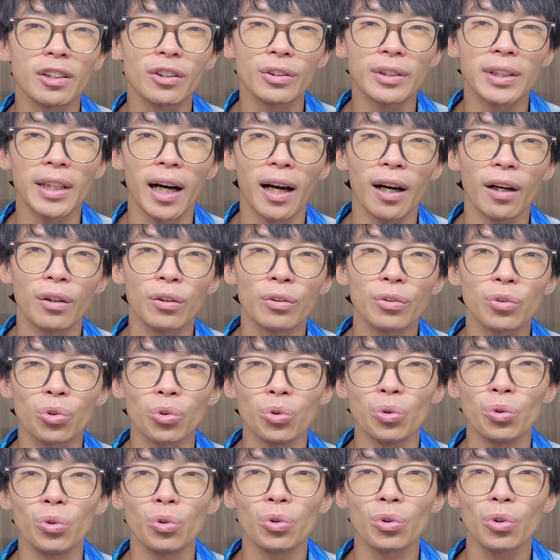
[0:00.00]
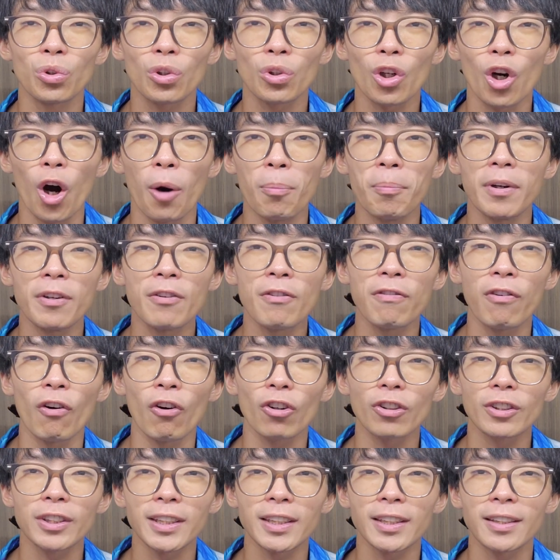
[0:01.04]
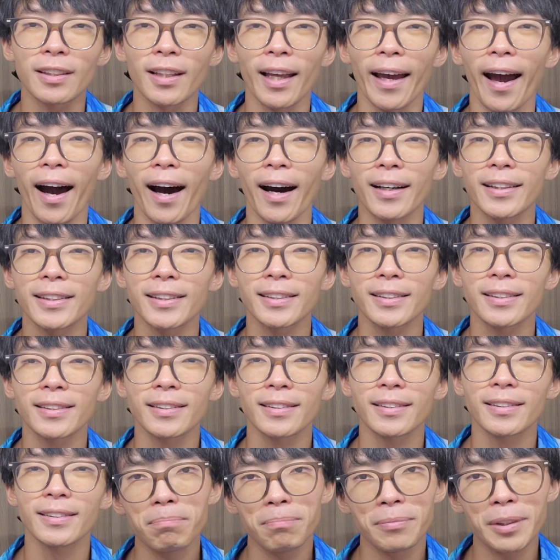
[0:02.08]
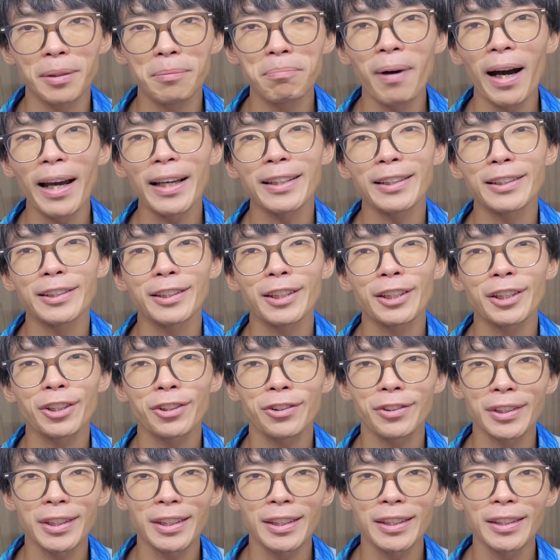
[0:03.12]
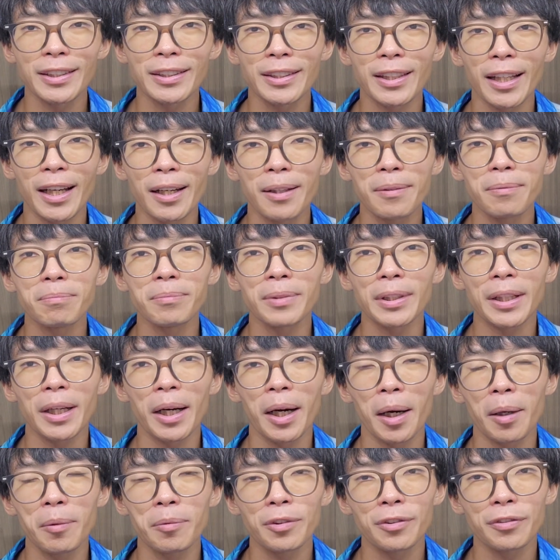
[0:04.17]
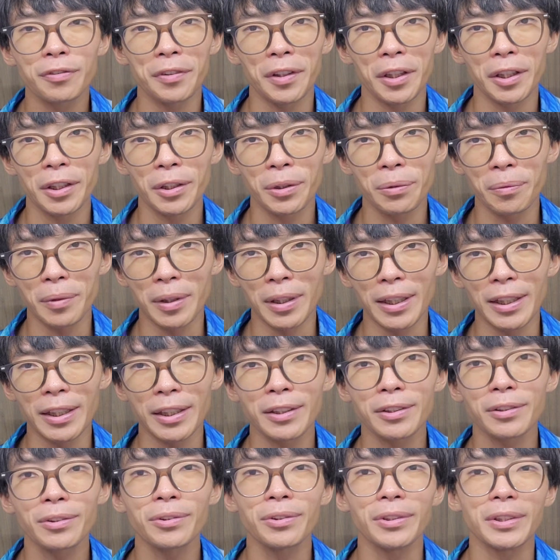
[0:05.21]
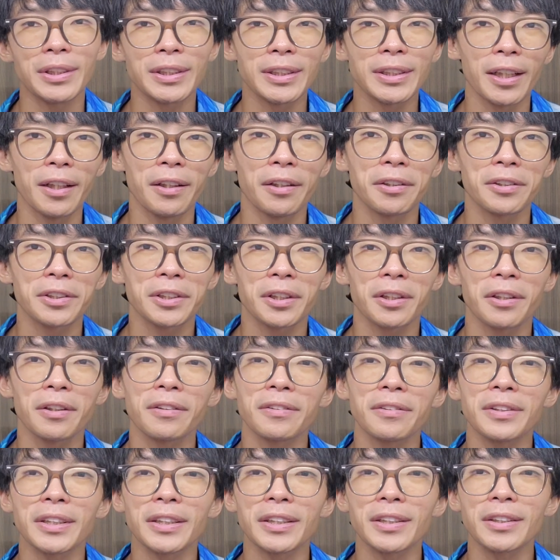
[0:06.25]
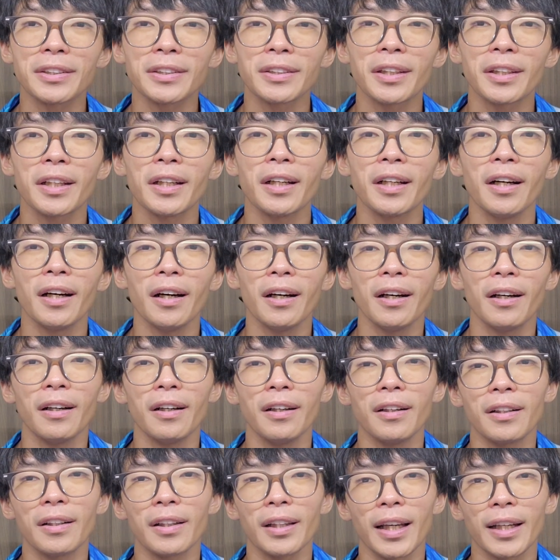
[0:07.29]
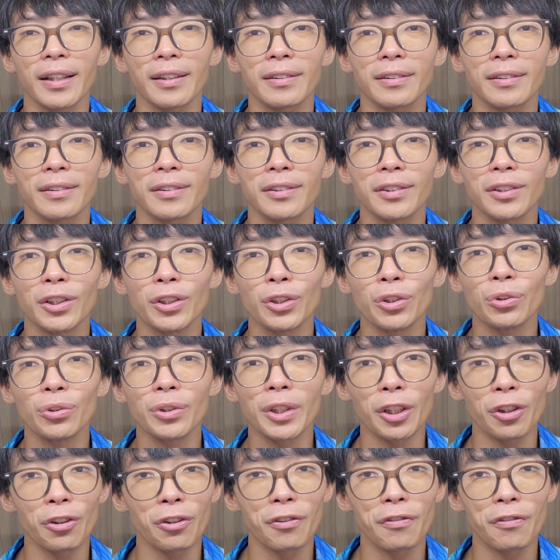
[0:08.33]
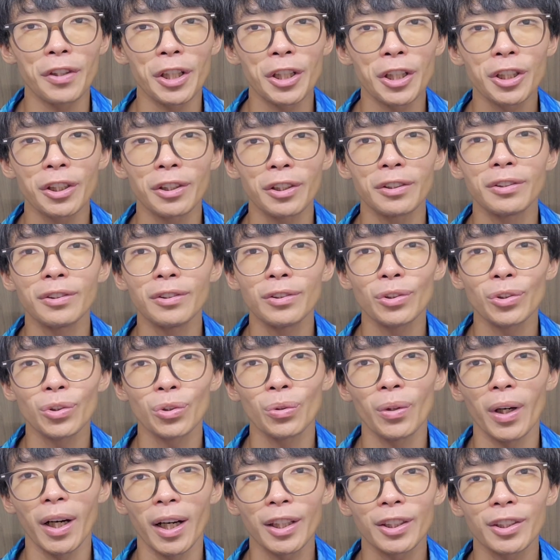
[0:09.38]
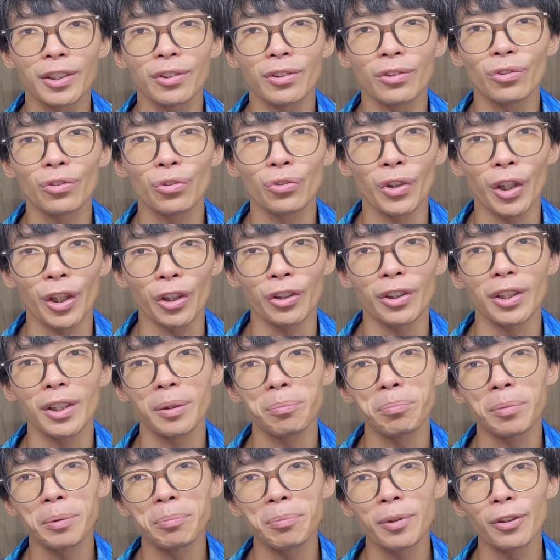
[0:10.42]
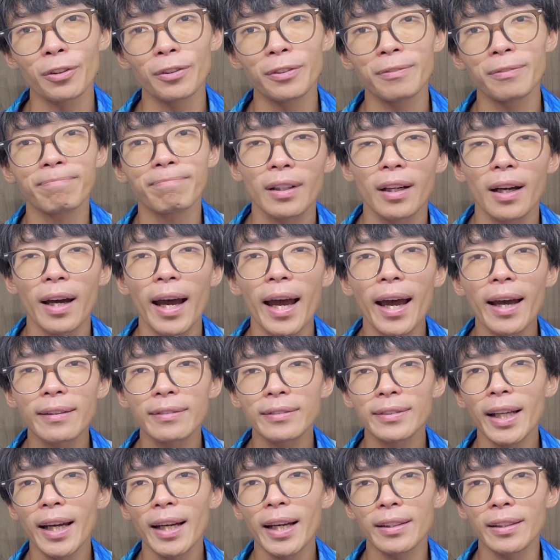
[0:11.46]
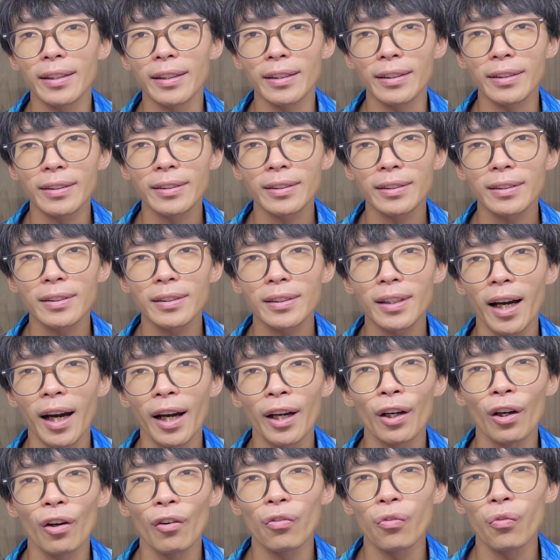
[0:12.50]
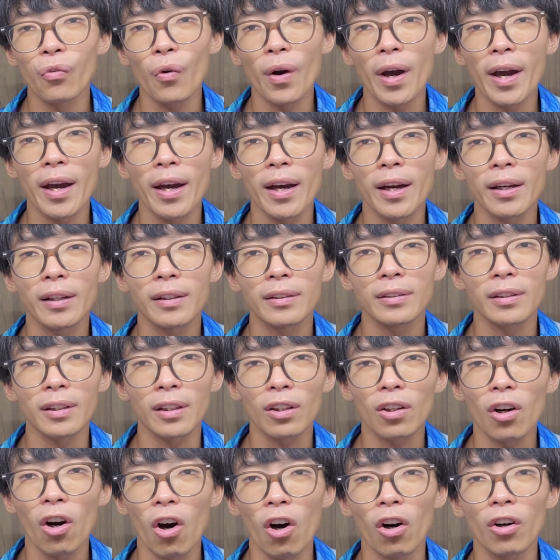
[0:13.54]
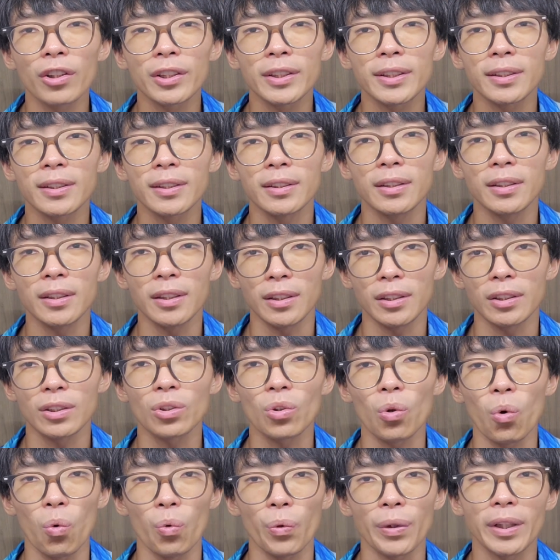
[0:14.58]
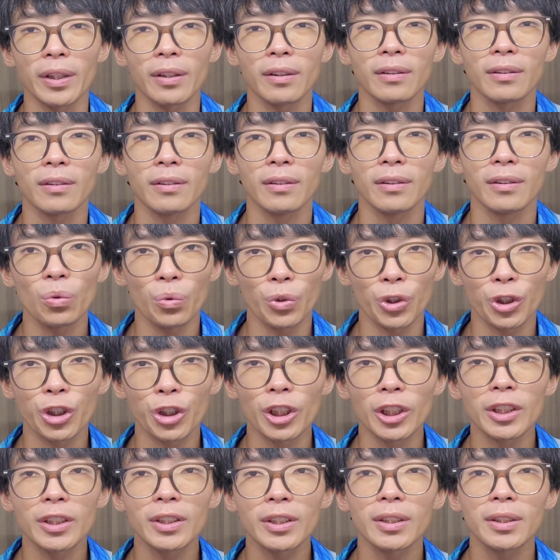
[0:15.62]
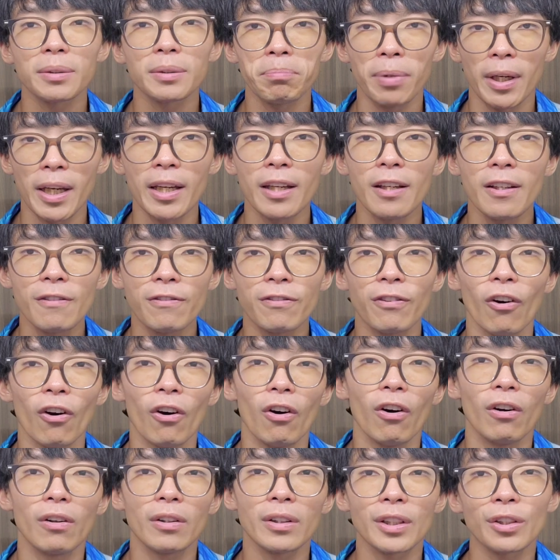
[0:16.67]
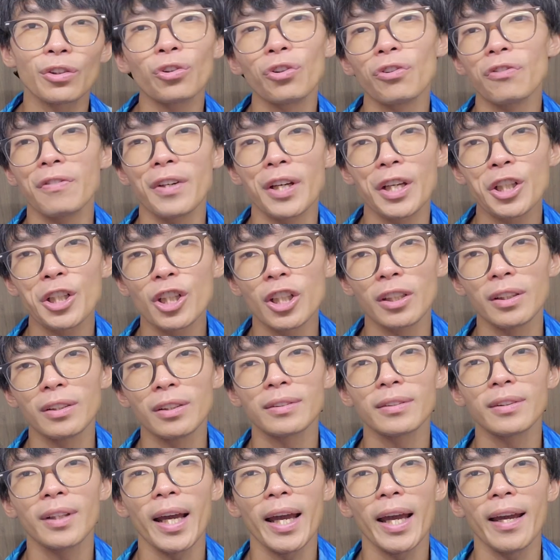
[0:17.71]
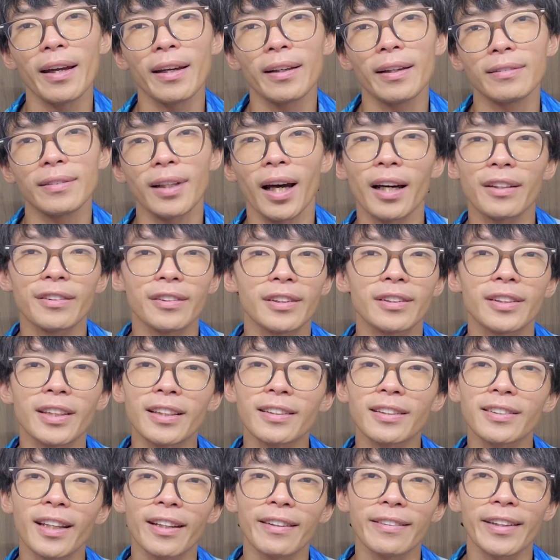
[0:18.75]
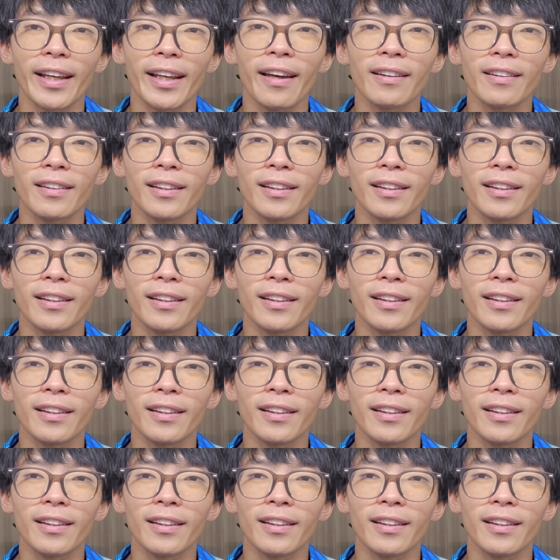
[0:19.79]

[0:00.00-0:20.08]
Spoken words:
down to common folks like us. The bike industry then becomes very willing to sell some of these like new innovation to us regular people. And that is kind of where the cost is going, which is paying for innovation and other things like that.